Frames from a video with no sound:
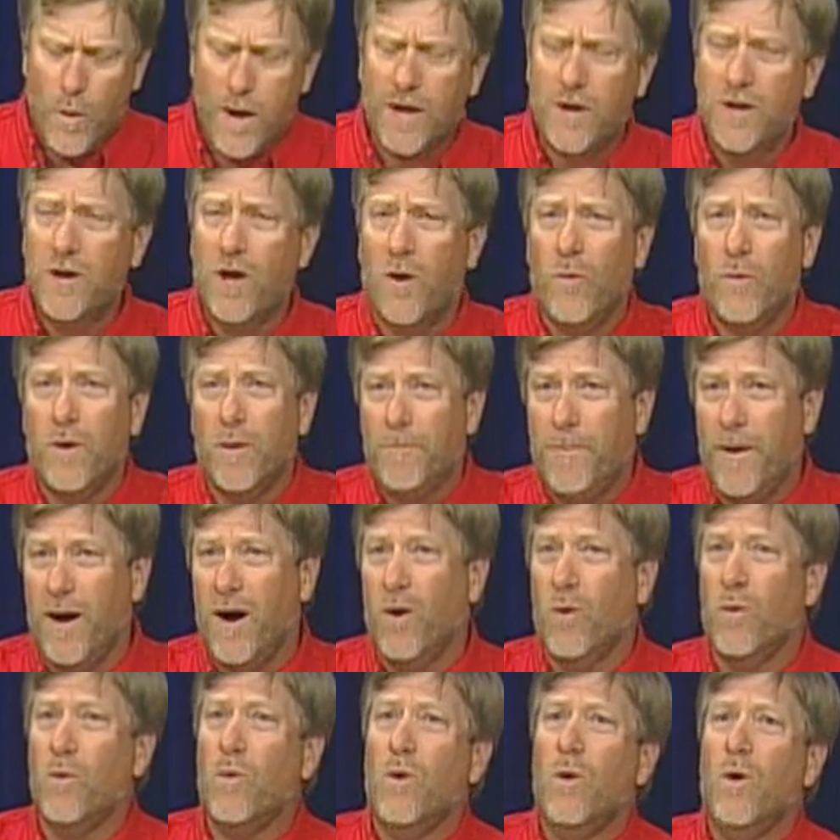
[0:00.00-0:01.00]
note
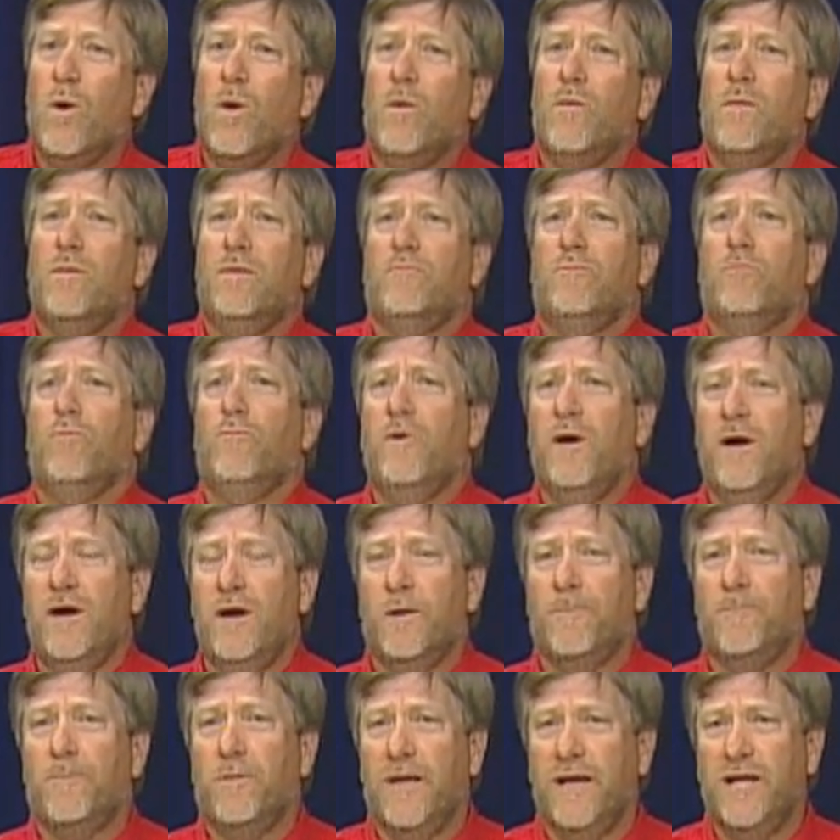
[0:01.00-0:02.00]
about where
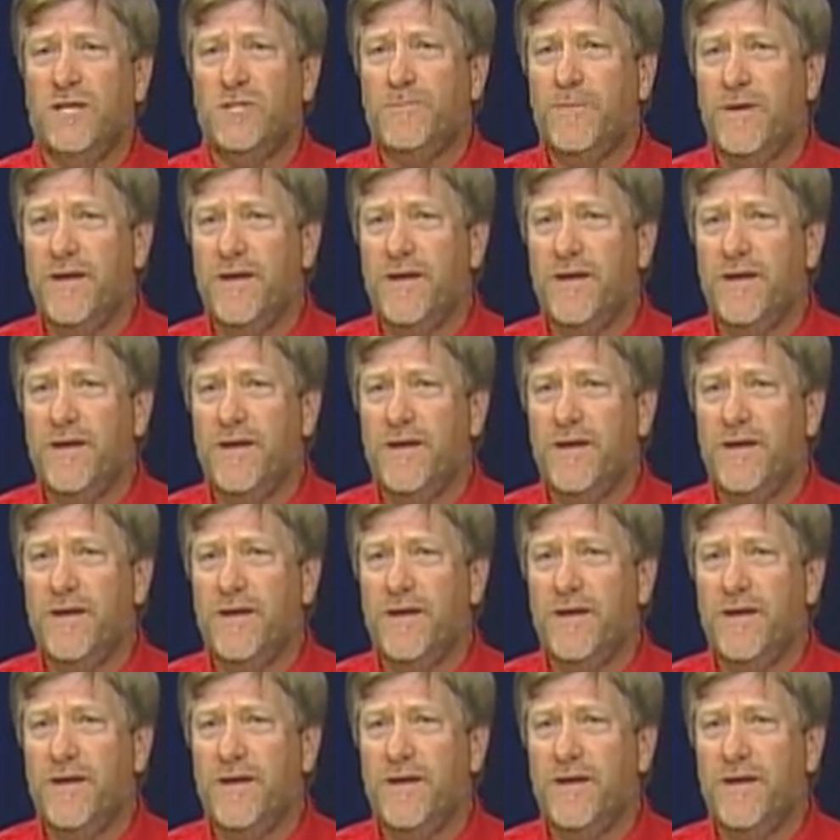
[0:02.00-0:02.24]
your placement